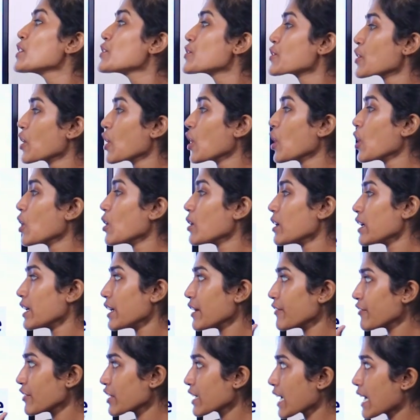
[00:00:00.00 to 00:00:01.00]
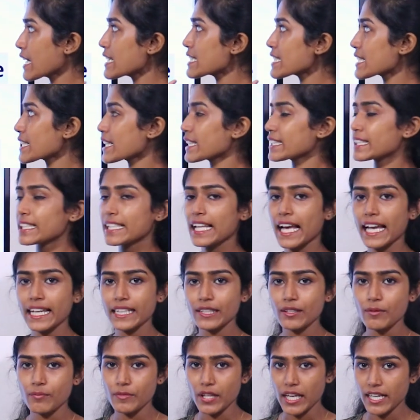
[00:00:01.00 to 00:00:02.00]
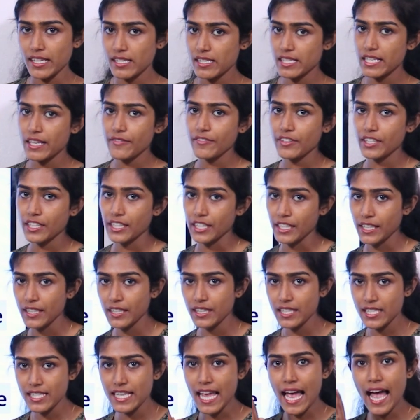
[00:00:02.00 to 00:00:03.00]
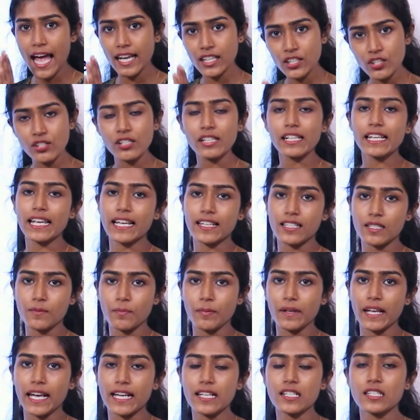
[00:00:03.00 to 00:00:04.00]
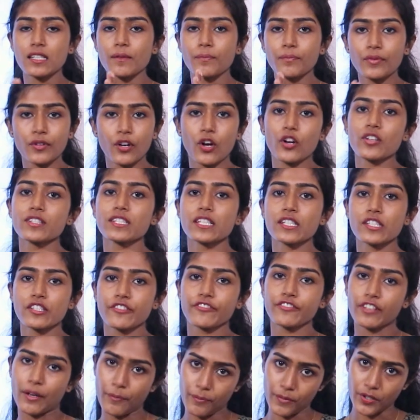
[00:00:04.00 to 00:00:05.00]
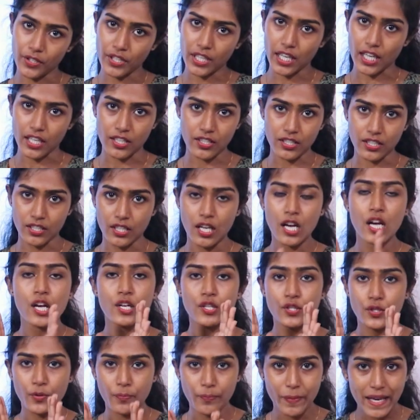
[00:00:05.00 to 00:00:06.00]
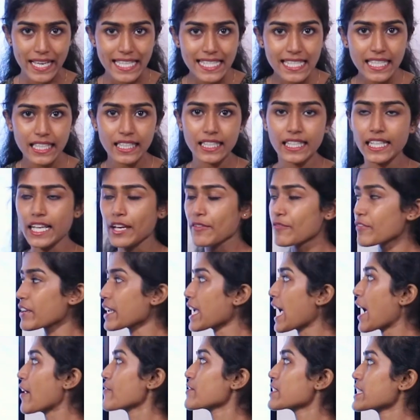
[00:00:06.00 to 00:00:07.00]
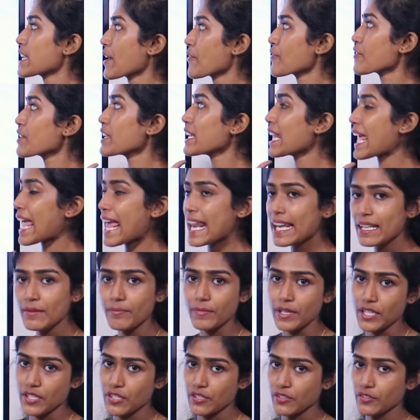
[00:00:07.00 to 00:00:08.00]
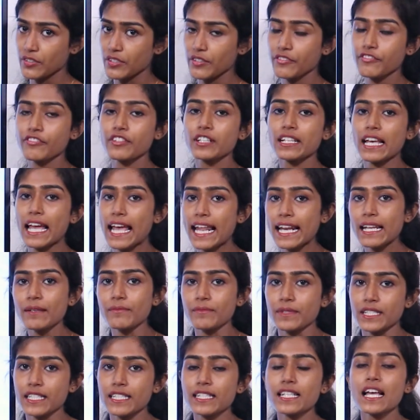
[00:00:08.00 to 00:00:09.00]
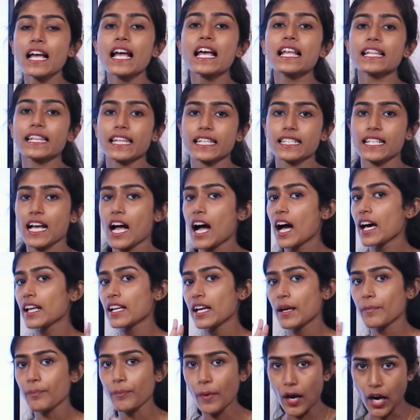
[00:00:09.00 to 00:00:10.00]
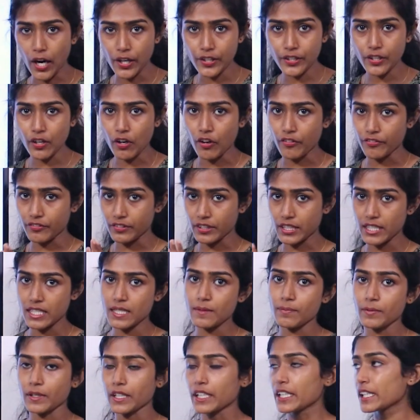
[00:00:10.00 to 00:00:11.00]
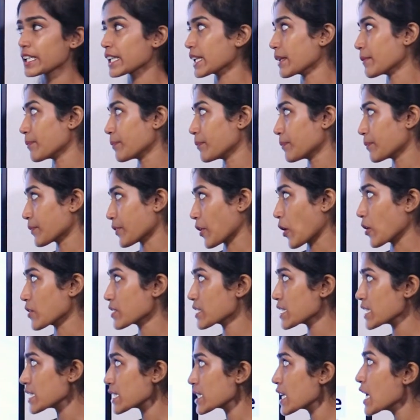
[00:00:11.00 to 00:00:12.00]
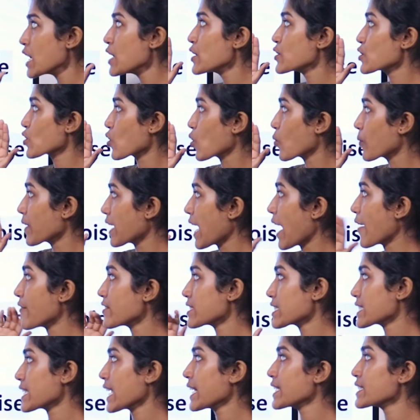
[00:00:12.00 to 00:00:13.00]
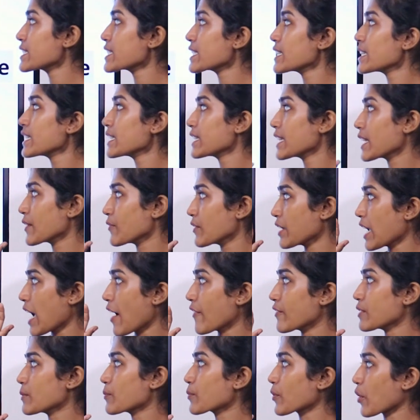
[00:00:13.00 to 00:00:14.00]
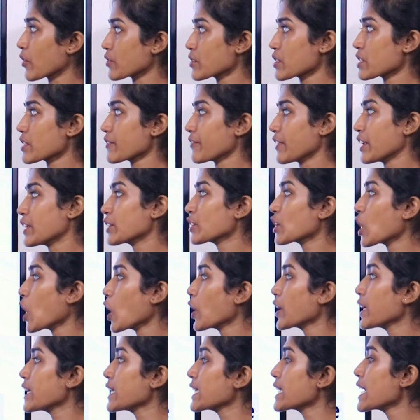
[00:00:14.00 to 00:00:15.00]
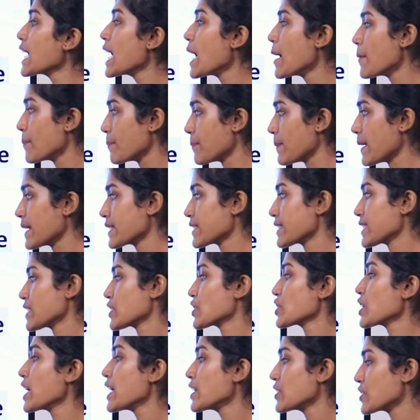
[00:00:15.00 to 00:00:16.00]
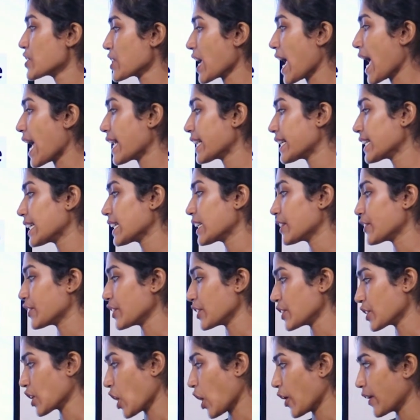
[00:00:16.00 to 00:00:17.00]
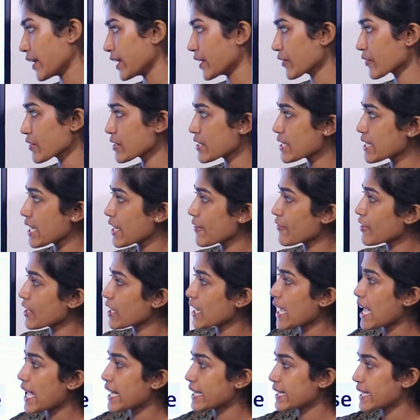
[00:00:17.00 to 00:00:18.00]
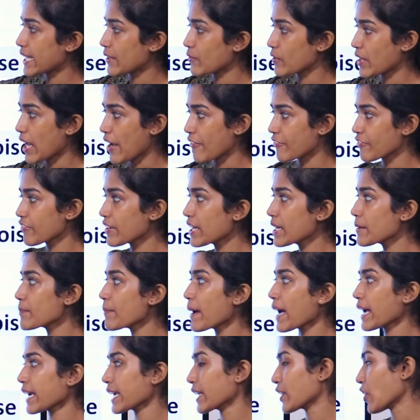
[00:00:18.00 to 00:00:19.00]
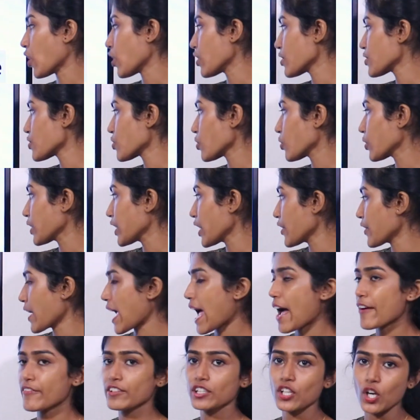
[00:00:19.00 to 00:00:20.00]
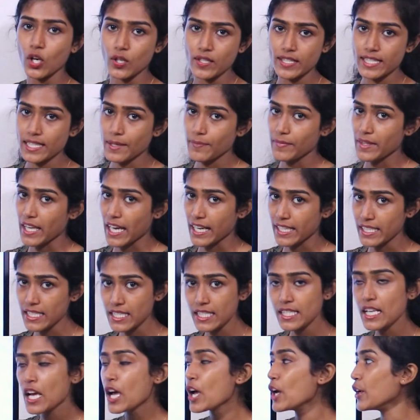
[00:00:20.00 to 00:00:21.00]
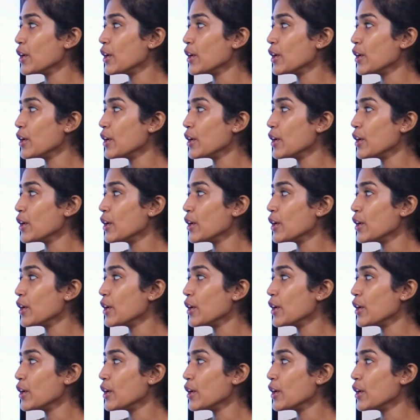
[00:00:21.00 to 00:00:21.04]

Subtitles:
So if you consider the diagram that is given here, this actually explains the process of communication. So basically we have several elements or different elements that are a part of this particular process. So we have a center, then we have the process of encoding, message, channel, decoding, receiver, and then we have feedback, and also here you have a concept that is